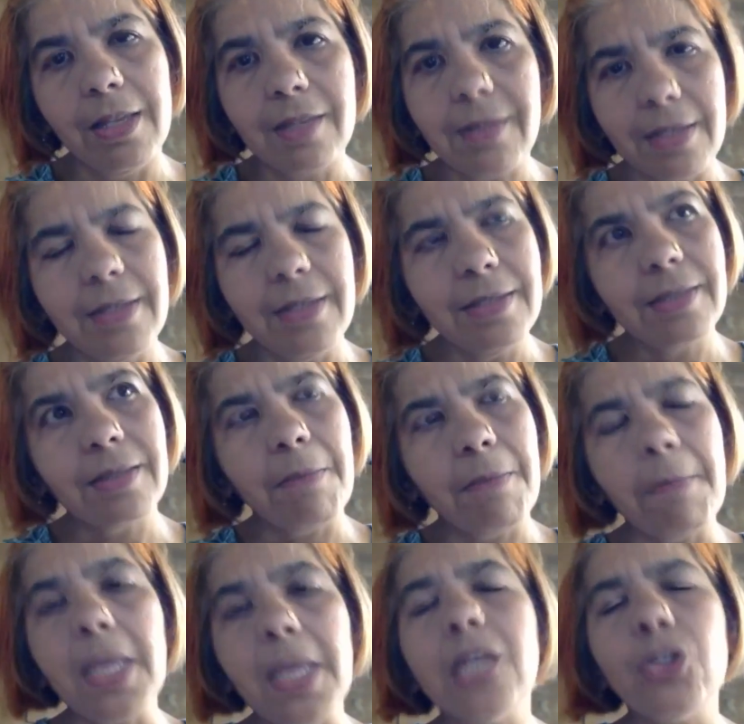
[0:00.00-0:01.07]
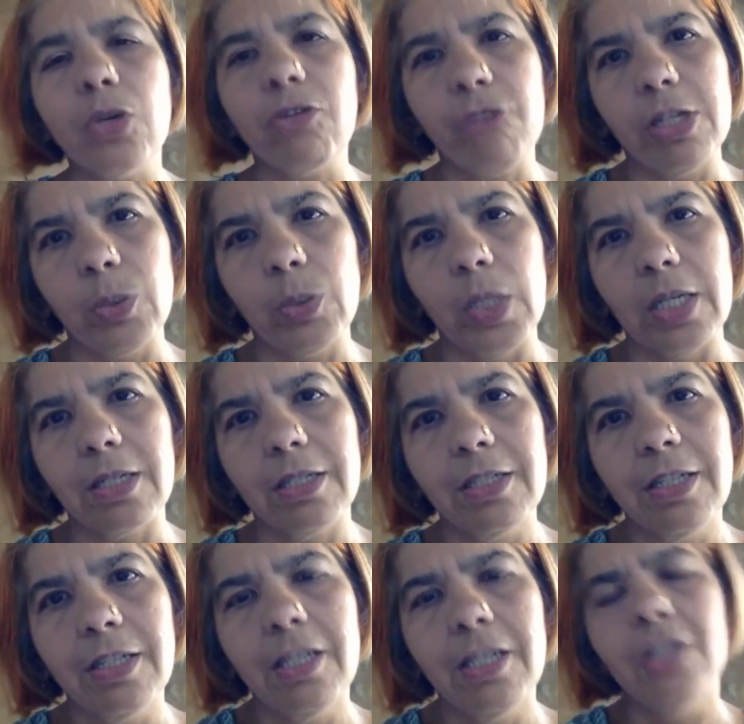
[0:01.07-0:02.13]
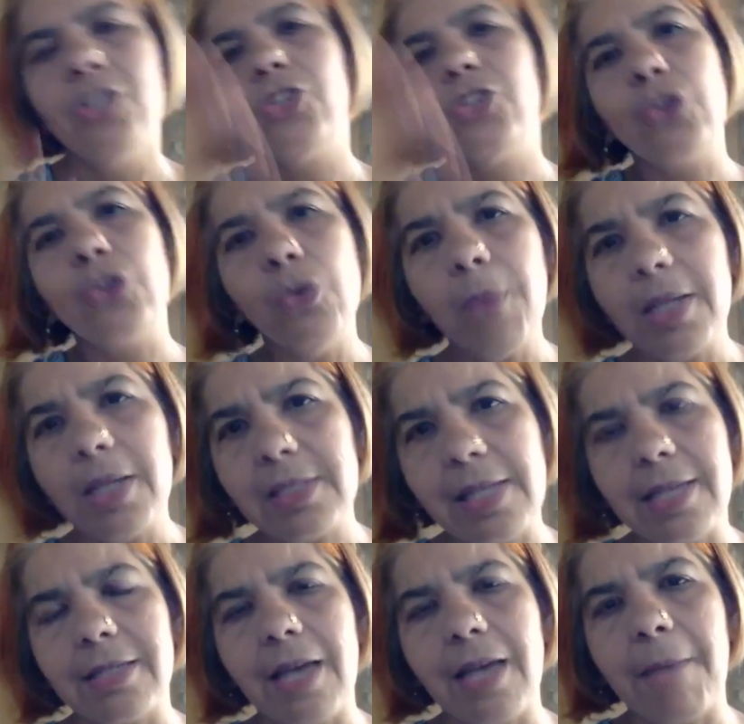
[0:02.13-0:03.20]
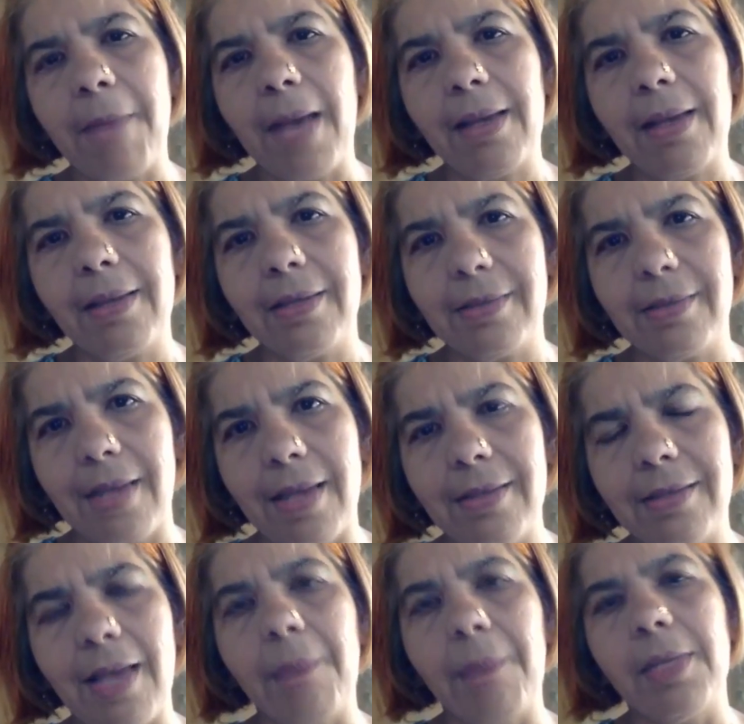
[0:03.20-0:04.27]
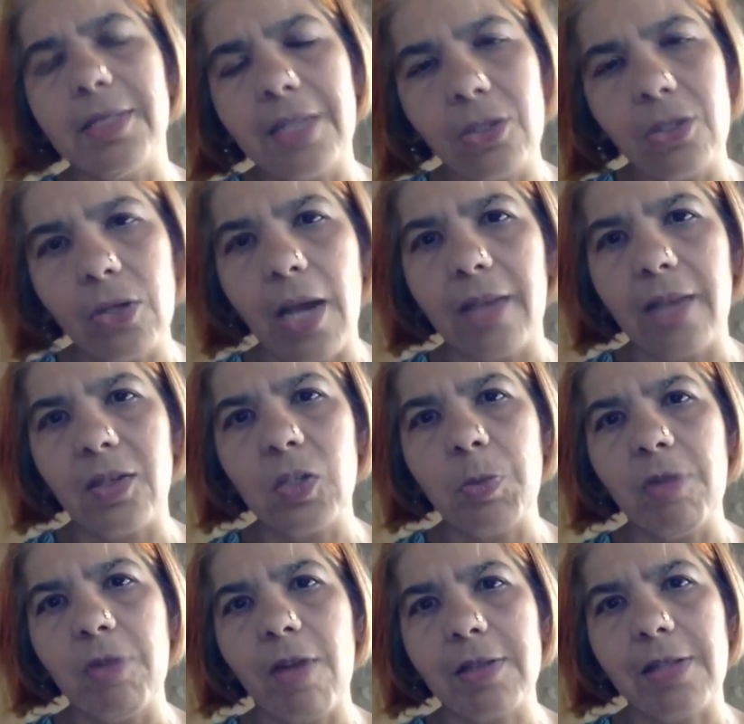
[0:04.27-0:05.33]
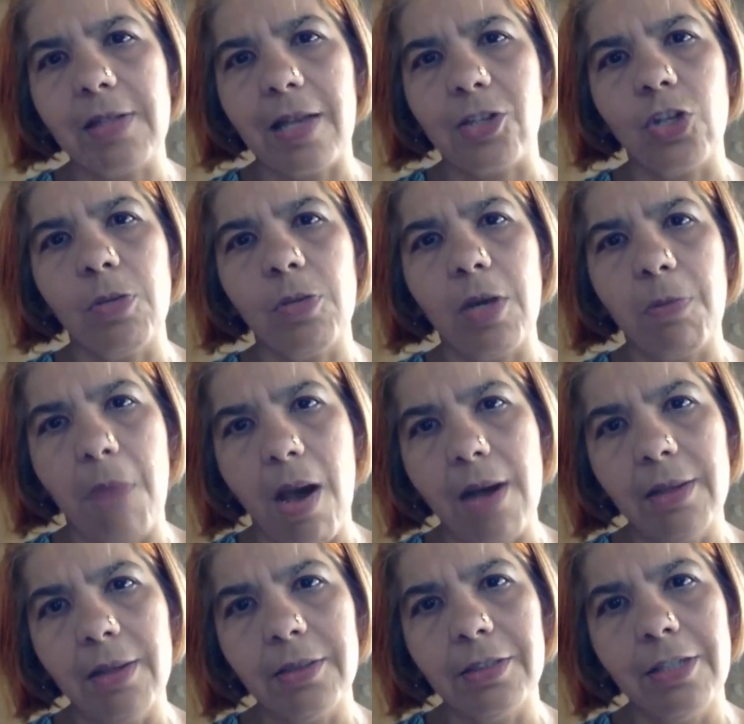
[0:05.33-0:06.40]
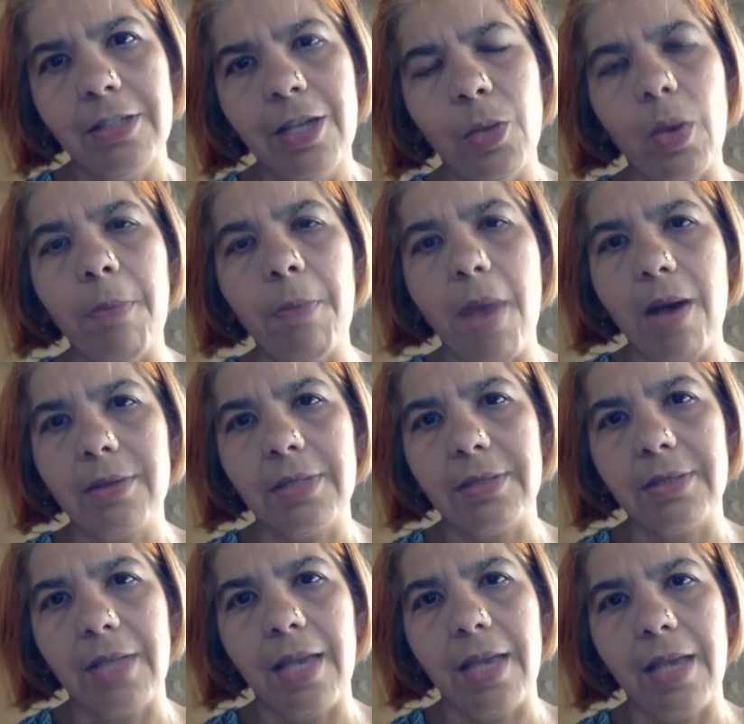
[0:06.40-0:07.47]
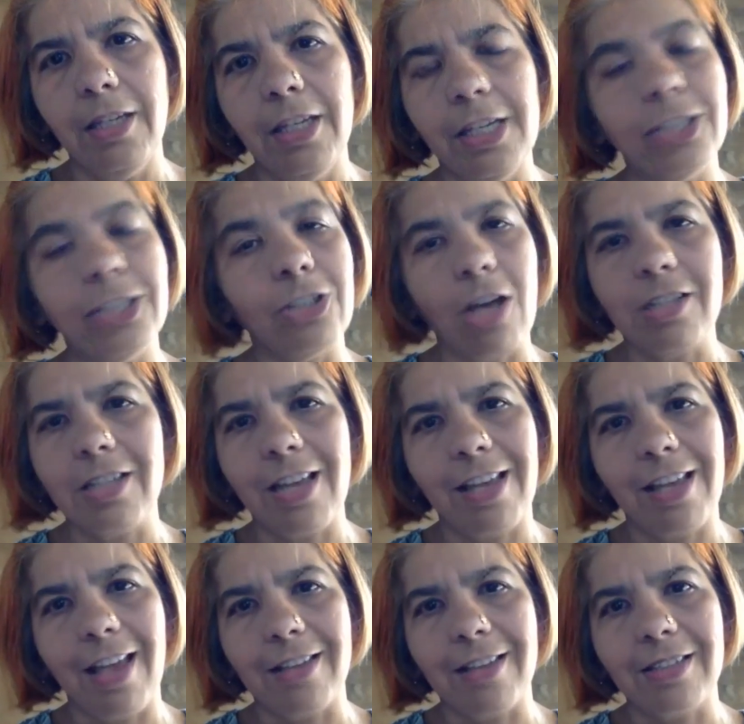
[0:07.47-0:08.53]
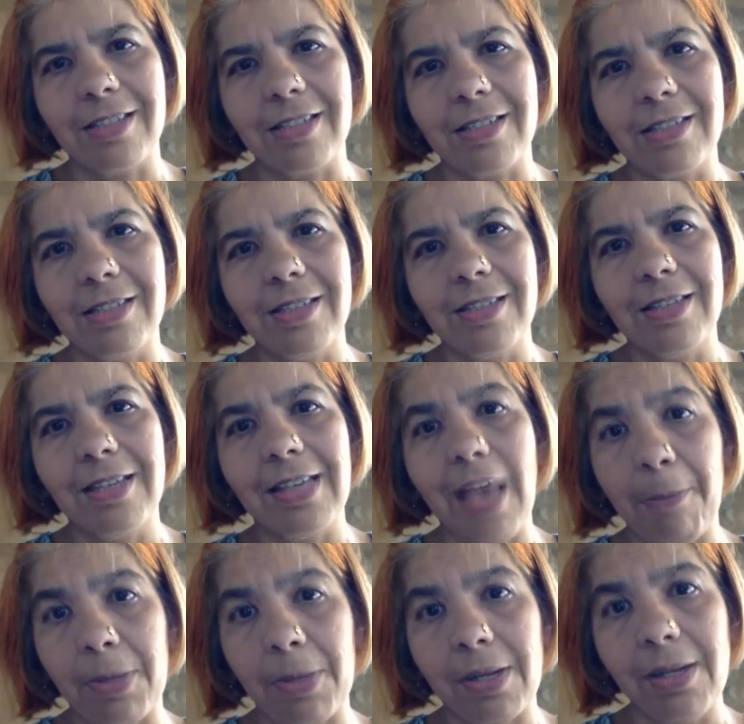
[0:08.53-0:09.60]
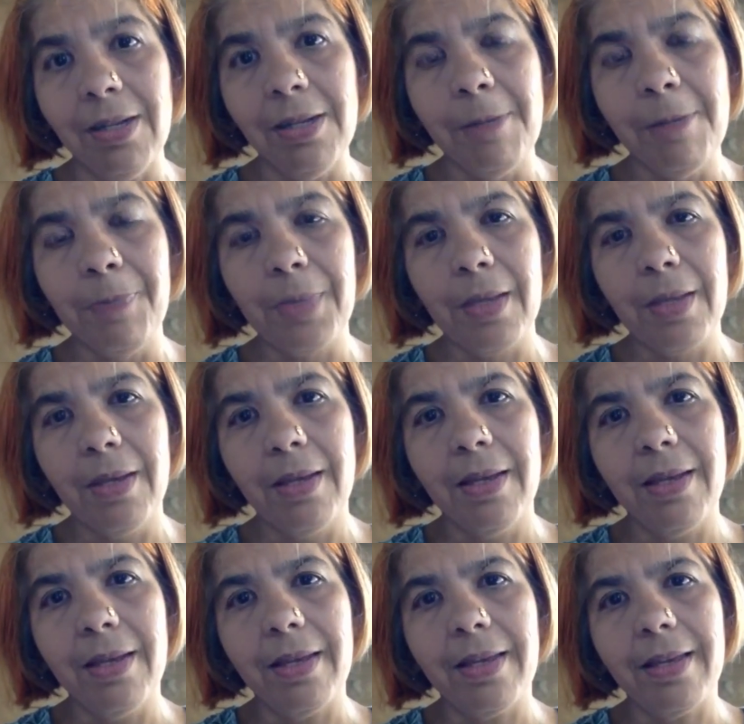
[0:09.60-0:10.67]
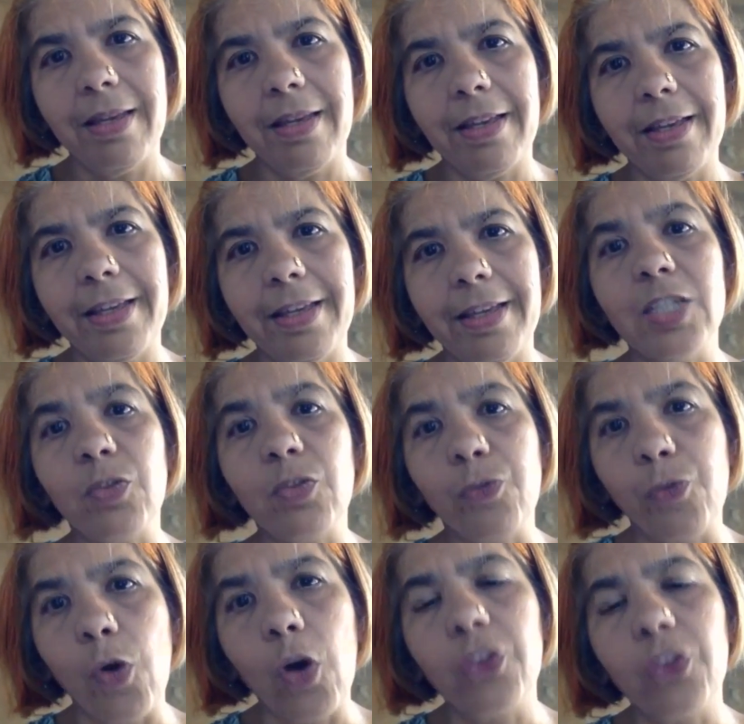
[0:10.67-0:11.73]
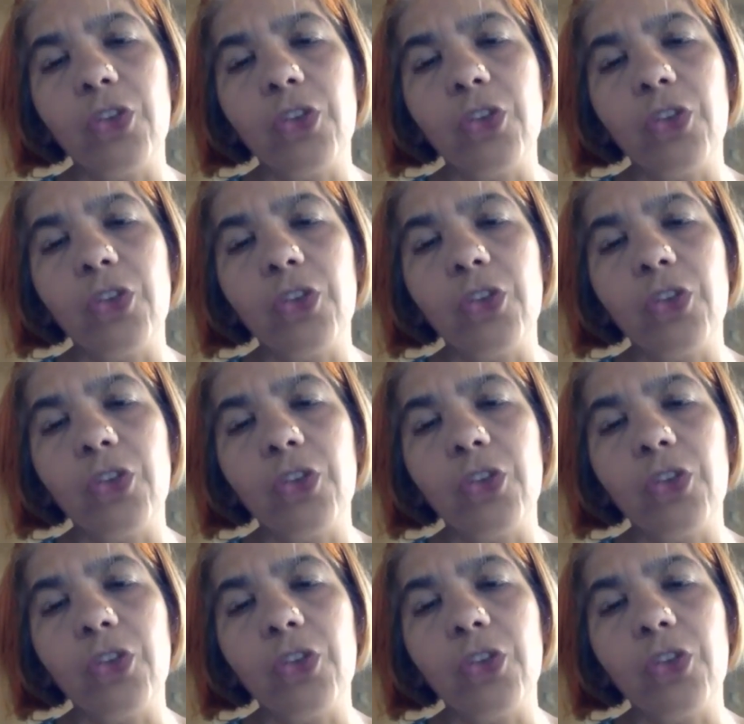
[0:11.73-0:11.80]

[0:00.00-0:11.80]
This is me doing fieldwork. Two months later, I'm back in the States. I'm listening to Gayatri Spivak's lecture about Marx, where Marx is saying he's not against capital. He's for the